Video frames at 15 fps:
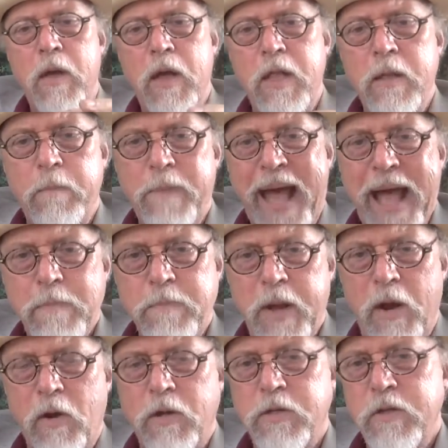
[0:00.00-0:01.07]
In a bad
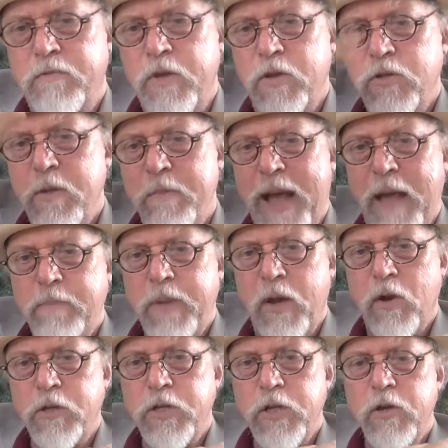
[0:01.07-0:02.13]
parent, if there's a bad
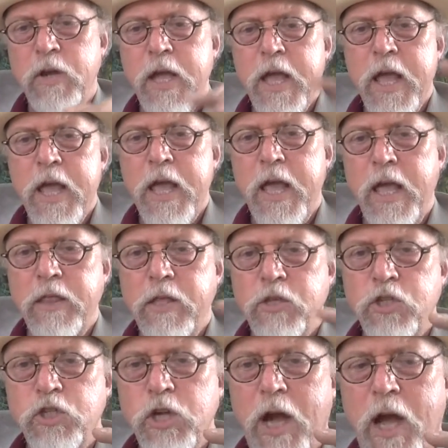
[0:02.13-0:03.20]
parent here, and
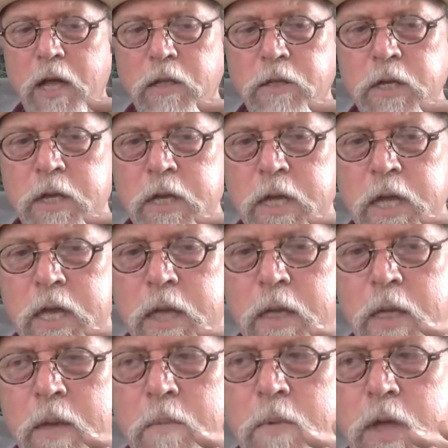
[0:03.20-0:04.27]
this child
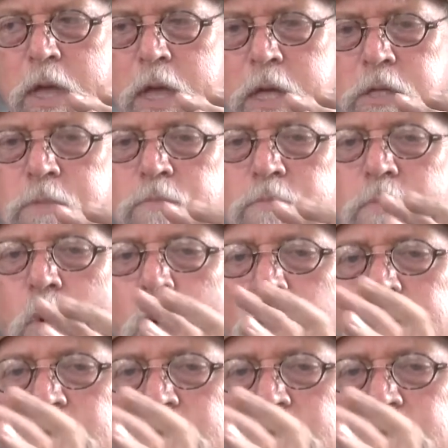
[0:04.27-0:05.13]
is more